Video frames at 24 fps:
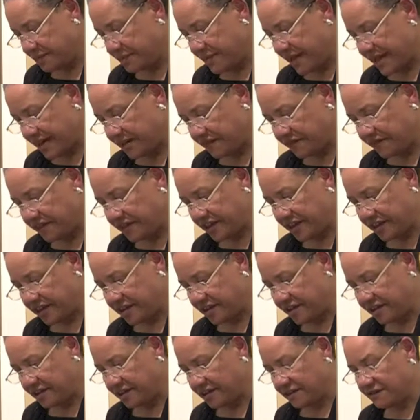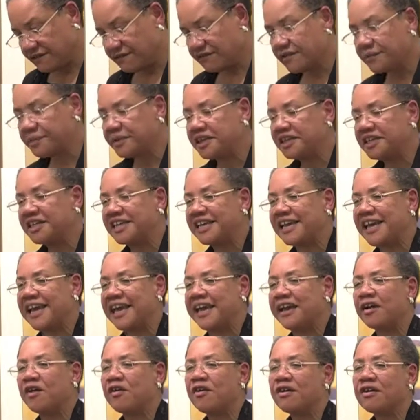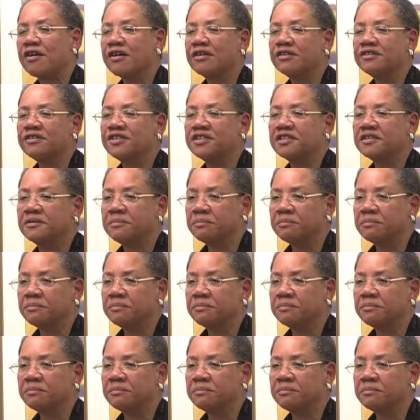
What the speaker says: benefit from the DAR's